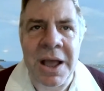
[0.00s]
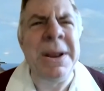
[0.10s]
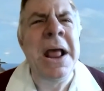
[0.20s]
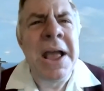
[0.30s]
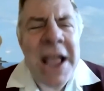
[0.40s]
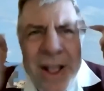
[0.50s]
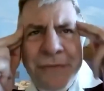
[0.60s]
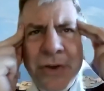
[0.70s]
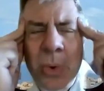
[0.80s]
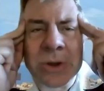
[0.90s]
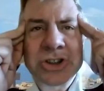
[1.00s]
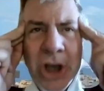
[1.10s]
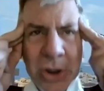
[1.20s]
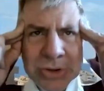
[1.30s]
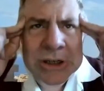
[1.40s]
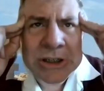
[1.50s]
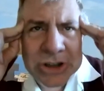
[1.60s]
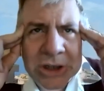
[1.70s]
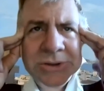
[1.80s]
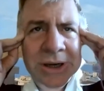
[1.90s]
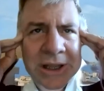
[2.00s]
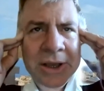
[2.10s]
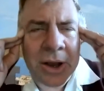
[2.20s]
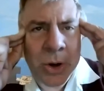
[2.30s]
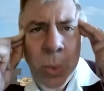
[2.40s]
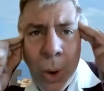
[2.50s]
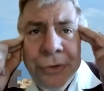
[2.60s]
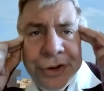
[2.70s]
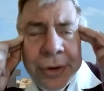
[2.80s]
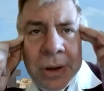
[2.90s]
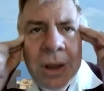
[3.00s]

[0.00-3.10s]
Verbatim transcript: I mean, if you were totally, totally a quant